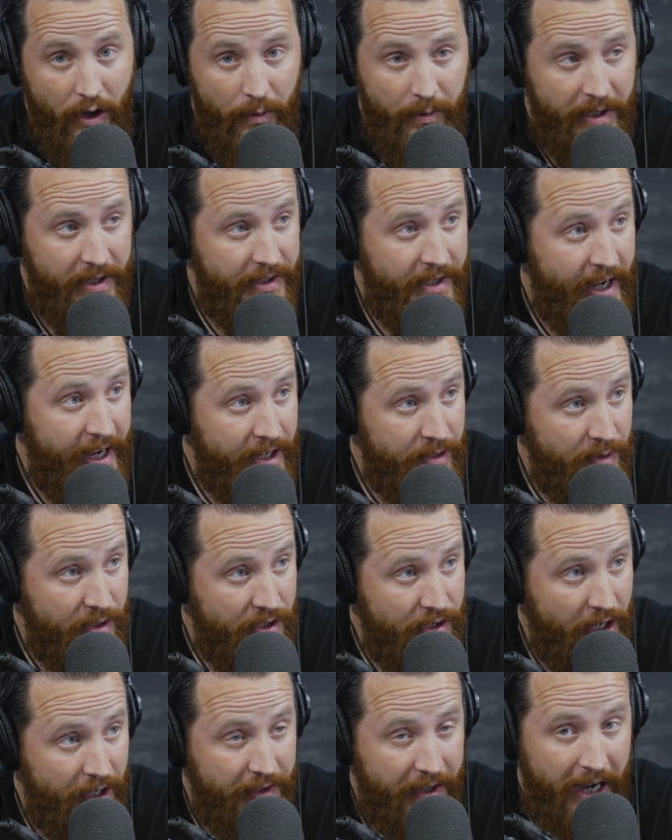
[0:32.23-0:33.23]
of all, I want to say as we
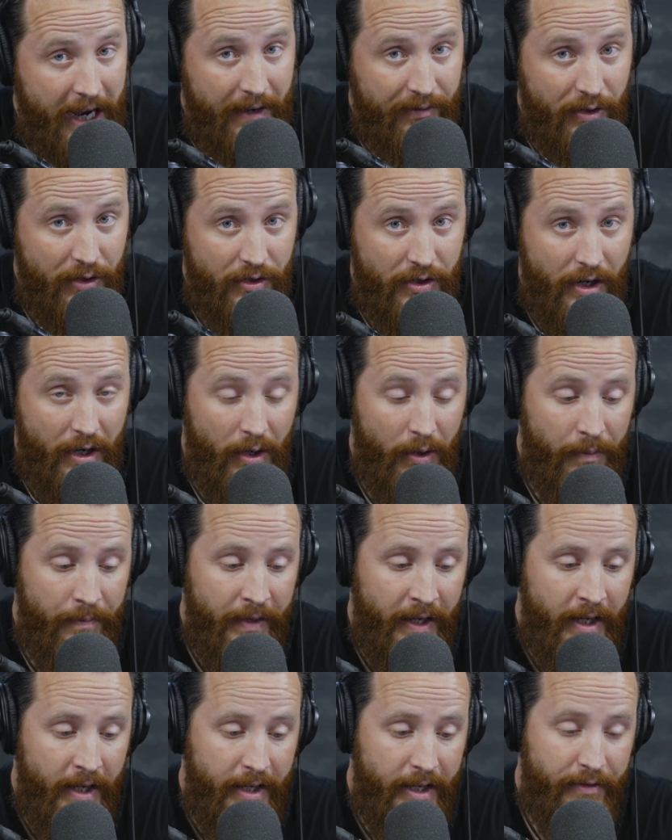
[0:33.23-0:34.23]
start the after show,
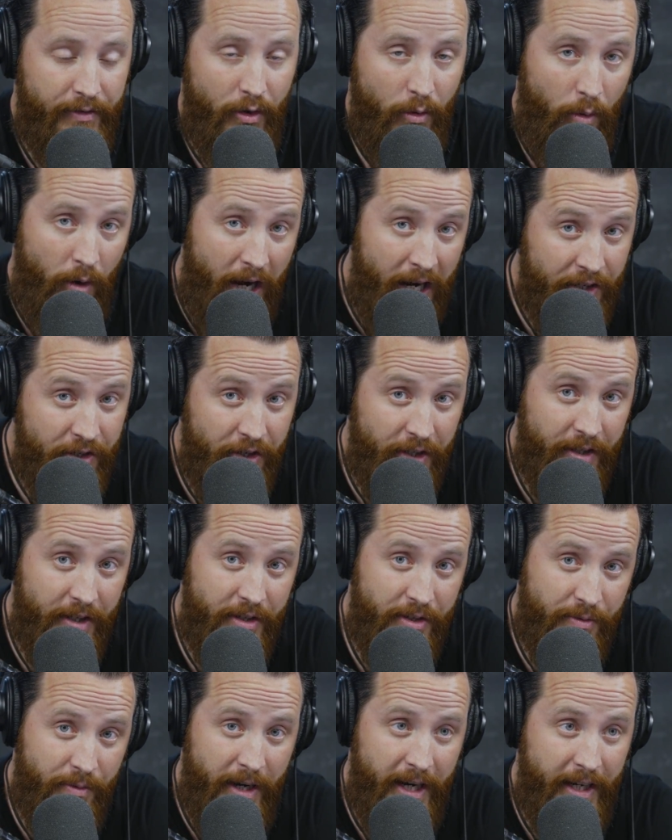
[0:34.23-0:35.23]
if you're watching
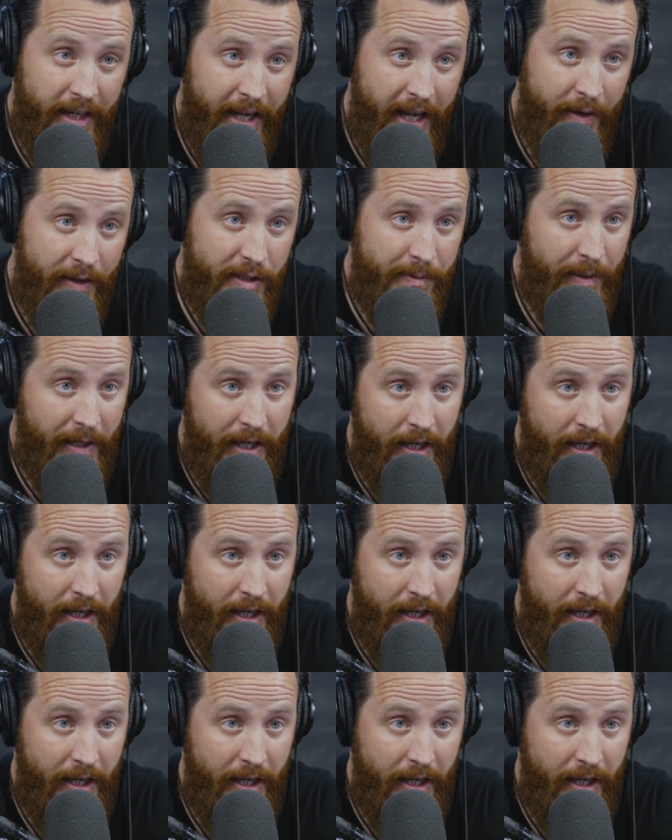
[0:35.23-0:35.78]
this right now, it's